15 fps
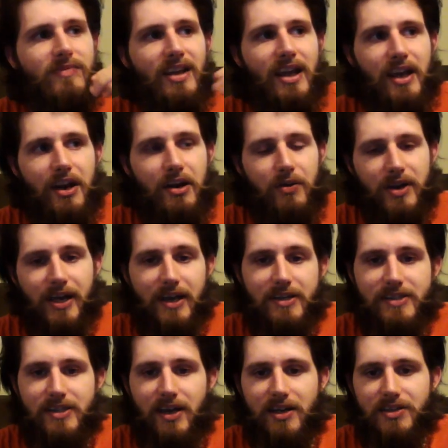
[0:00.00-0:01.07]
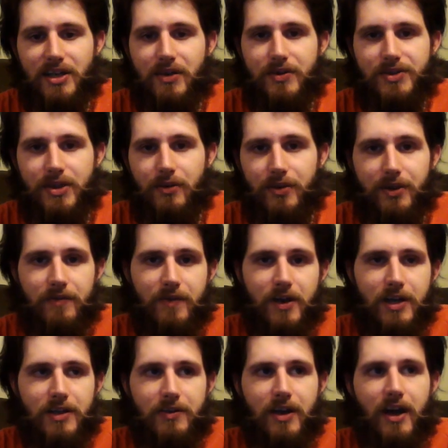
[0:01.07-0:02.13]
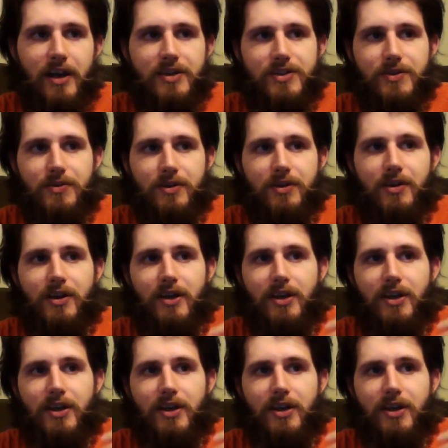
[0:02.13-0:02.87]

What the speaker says: and I know it kind of sucks. I know it's not really fair to you guys who are